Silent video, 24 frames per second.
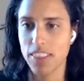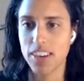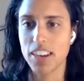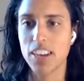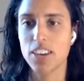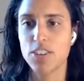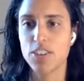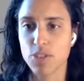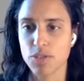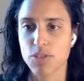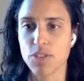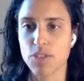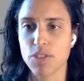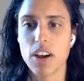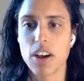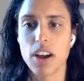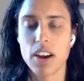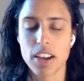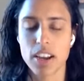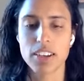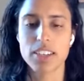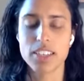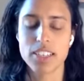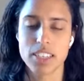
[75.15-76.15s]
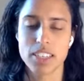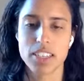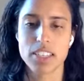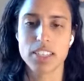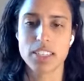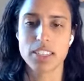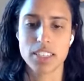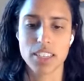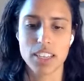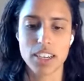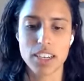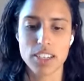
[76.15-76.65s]
And the nature of chronic
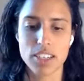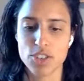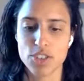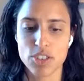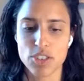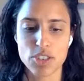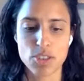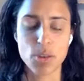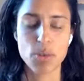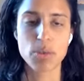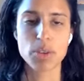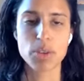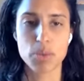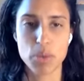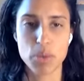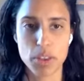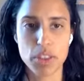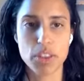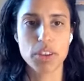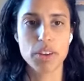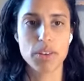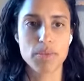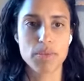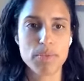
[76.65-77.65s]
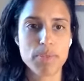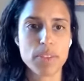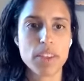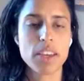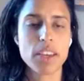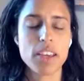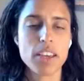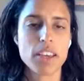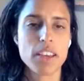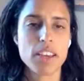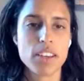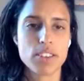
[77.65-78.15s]
disease is that it's just always with you.
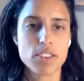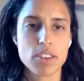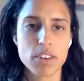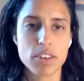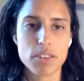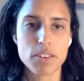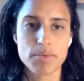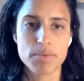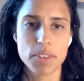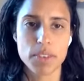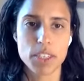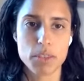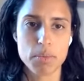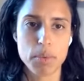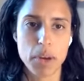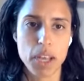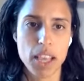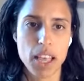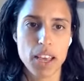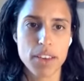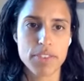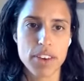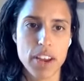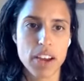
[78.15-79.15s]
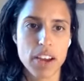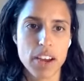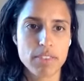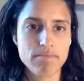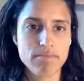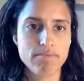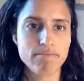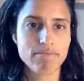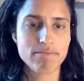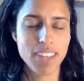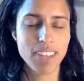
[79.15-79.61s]
So it's my life now.